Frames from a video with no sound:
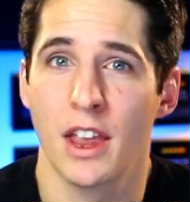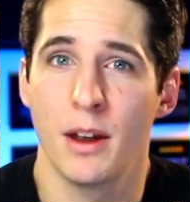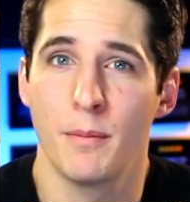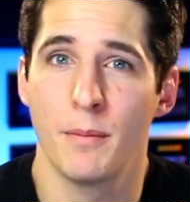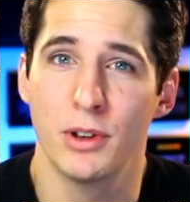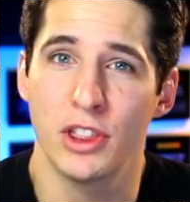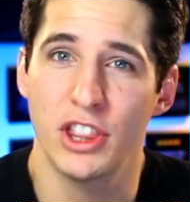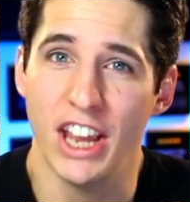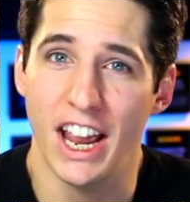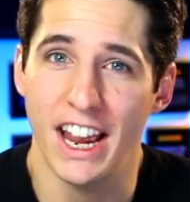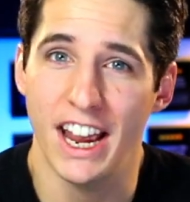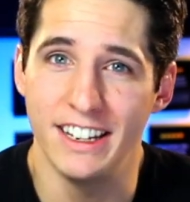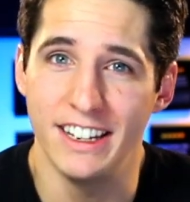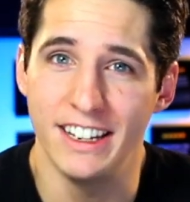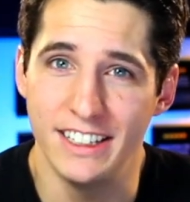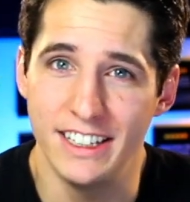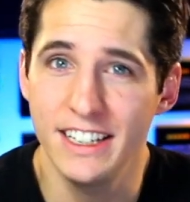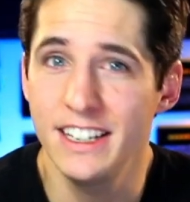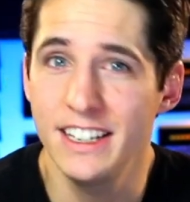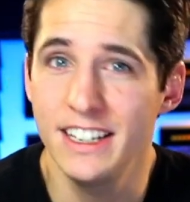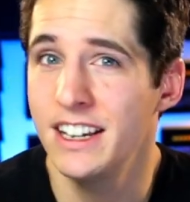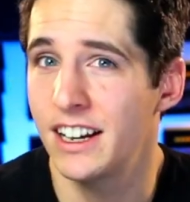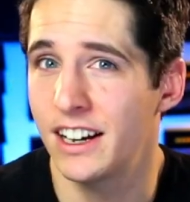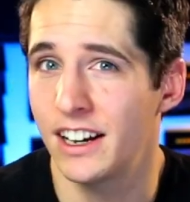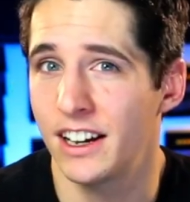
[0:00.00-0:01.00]
But the
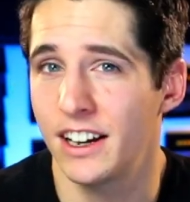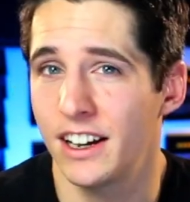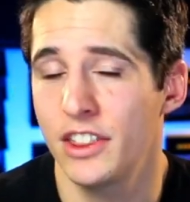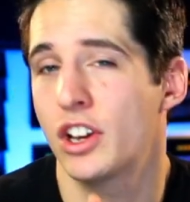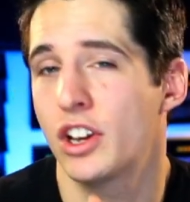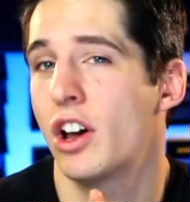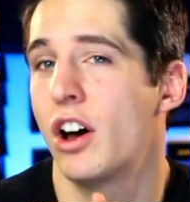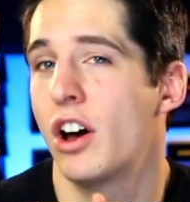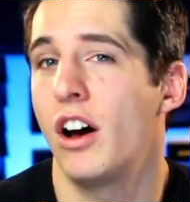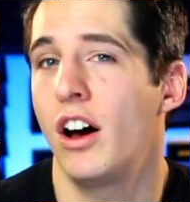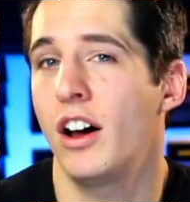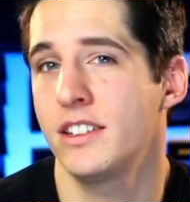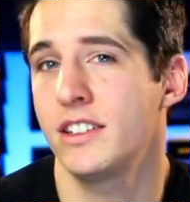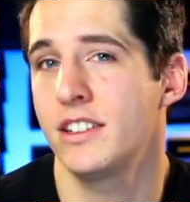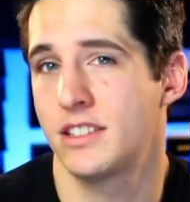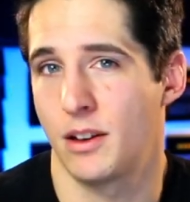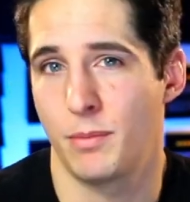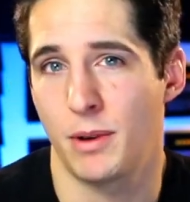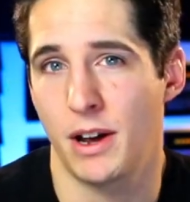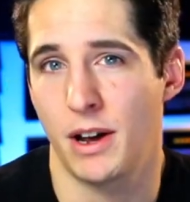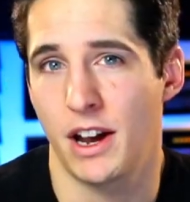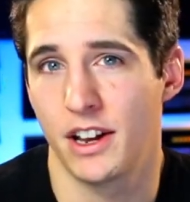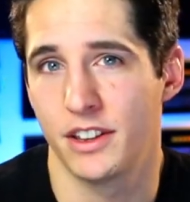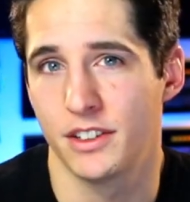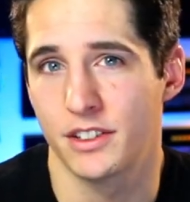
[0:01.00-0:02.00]
idea, the concept
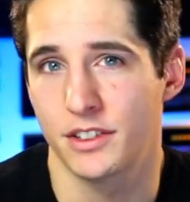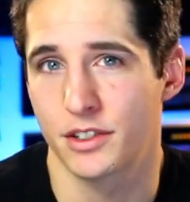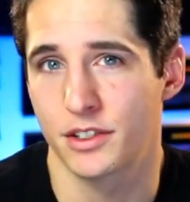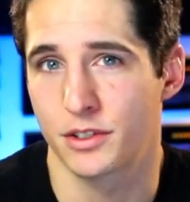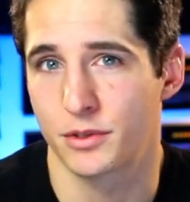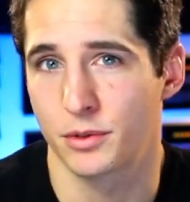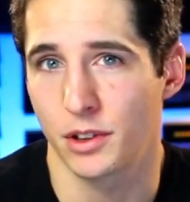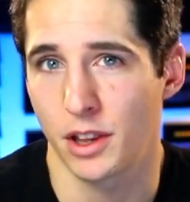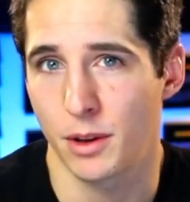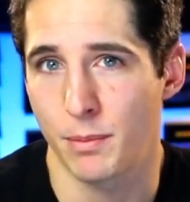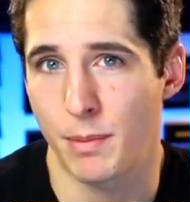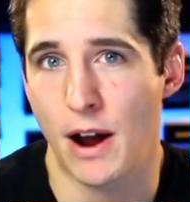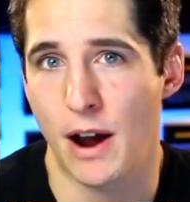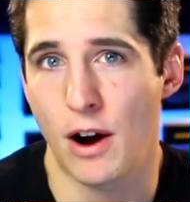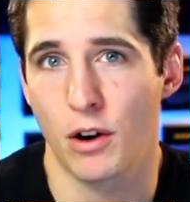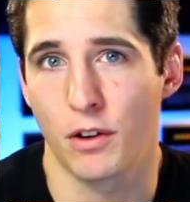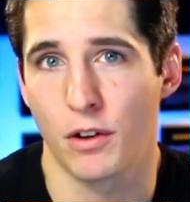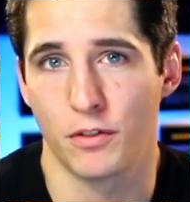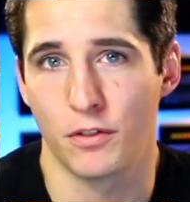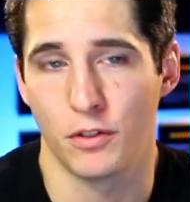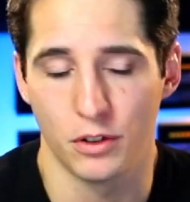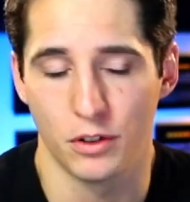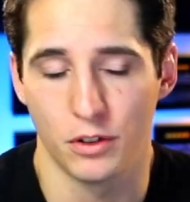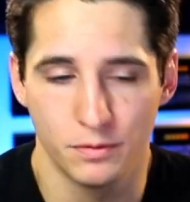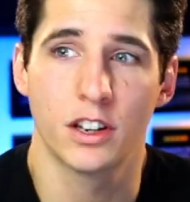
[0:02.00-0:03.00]
behind this is really
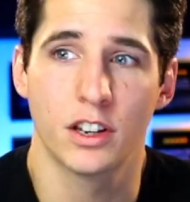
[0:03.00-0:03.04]
powerful,